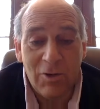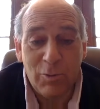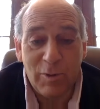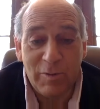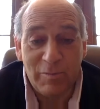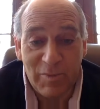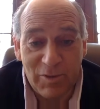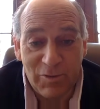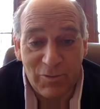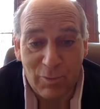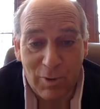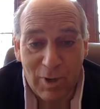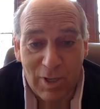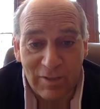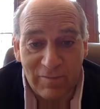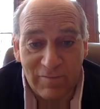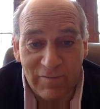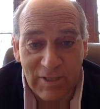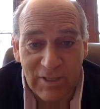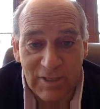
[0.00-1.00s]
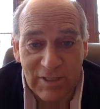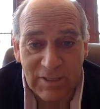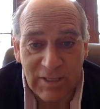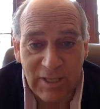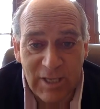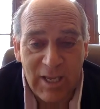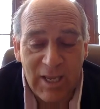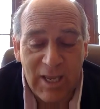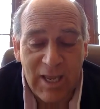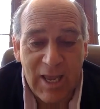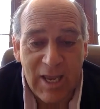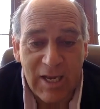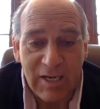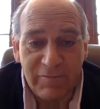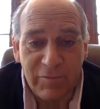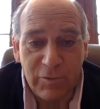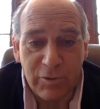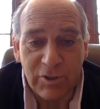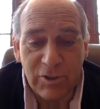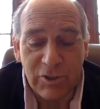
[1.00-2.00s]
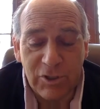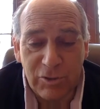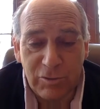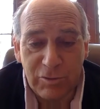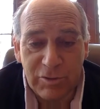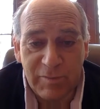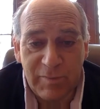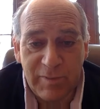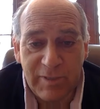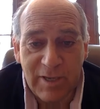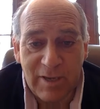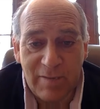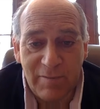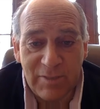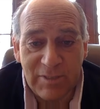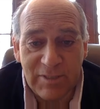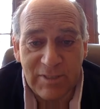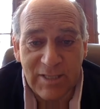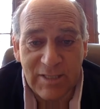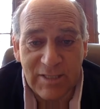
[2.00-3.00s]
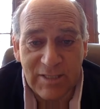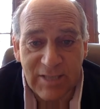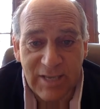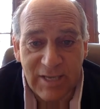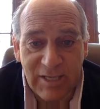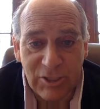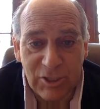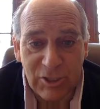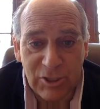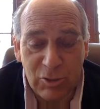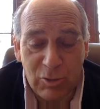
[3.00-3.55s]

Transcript: We've been through all of this. And if you could choose to become the sensation,